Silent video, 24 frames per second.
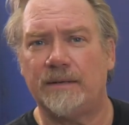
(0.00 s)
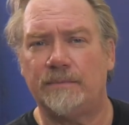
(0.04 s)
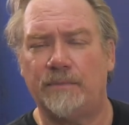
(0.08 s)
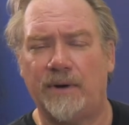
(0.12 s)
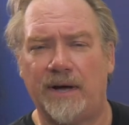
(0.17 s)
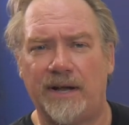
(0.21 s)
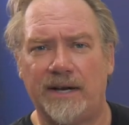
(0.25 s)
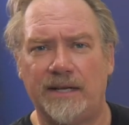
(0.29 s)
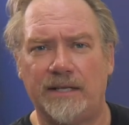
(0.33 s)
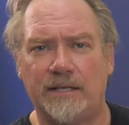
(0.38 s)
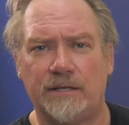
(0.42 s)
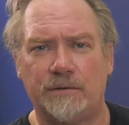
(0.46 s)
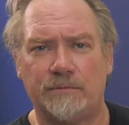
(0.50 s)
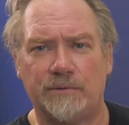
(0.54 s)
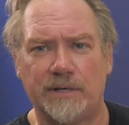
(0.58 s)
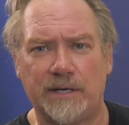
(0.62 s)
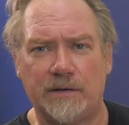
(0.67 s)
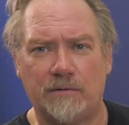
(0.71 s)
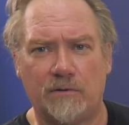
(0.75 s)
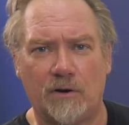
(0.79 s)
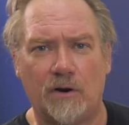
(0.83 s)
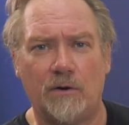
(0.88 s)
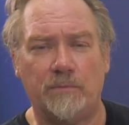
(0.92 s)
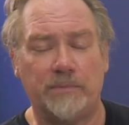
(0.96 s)
the money to
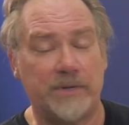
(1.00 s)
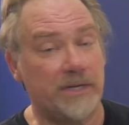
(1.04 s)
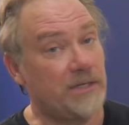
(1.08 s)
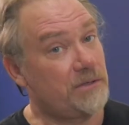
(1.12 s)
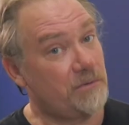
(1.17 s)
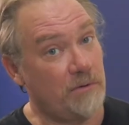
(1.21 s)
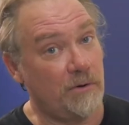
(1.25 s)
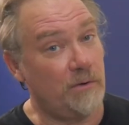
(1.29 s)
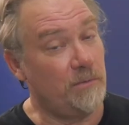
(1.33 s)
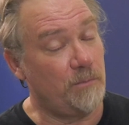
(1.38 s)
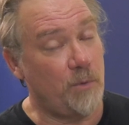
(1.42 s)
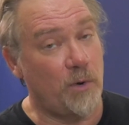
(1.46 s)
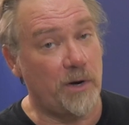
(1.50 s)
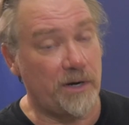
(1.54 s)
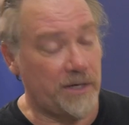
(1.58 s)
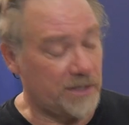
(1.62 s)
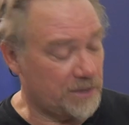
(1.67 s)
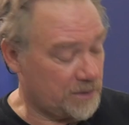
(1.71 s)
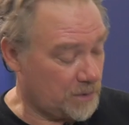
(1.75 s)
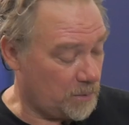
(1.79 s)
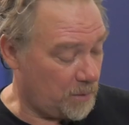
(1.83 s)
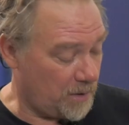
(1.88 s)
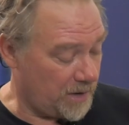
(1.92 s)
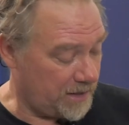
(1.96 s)
re-chrome this, chrome work
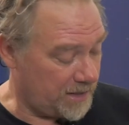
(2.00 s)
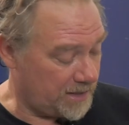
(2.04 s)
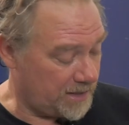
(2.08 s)
is quite